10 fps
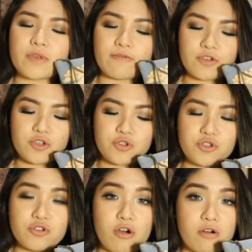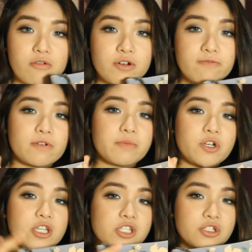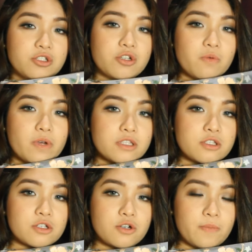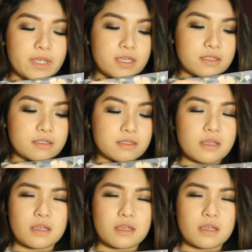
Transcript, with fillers: If you know you're from Indonesia, you know what Scoop is.